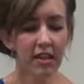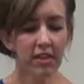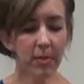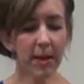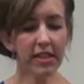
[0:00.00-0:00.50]

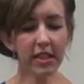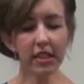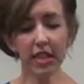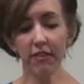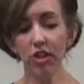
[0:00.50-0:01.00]
So
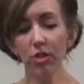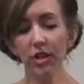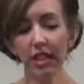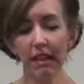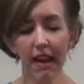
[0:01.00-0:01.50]
basically, if you
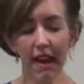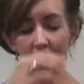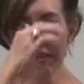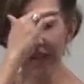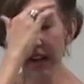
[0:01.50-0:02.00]
didn't
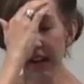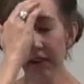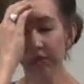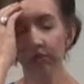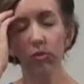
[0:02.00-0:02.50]

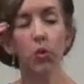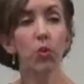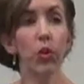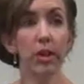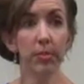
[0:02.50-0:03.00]
have
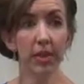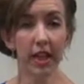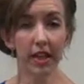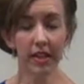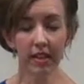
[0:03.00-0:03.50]
royal
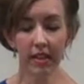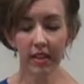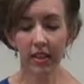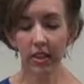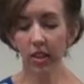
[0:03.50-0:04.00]
blood,
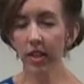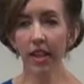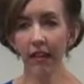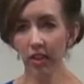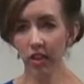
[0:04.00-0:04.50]
you
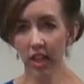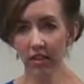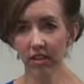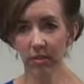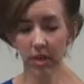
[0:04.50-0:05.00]
didn't have a
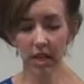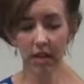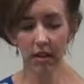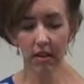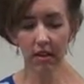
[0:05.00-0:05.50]
chance to
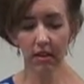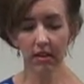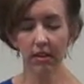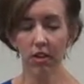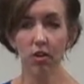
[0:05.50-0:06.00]
be
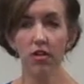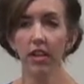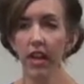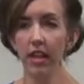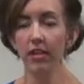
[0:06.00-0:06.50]
considered a
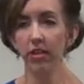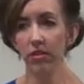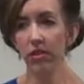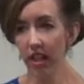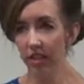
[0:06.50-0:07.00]
lady,
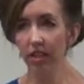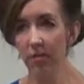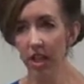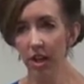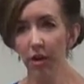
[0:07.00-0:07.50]
so stinks to
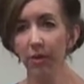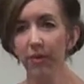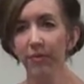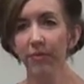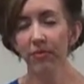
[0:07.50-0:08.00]
be you.
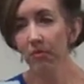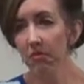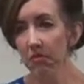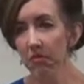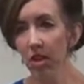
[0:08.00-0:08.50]

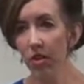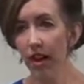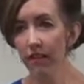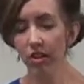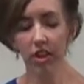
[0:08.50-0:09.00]
You don't
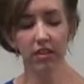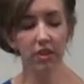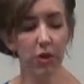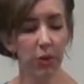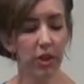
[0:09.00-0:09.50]
have a chance
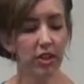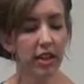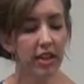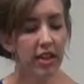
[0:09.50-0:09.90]
in the world.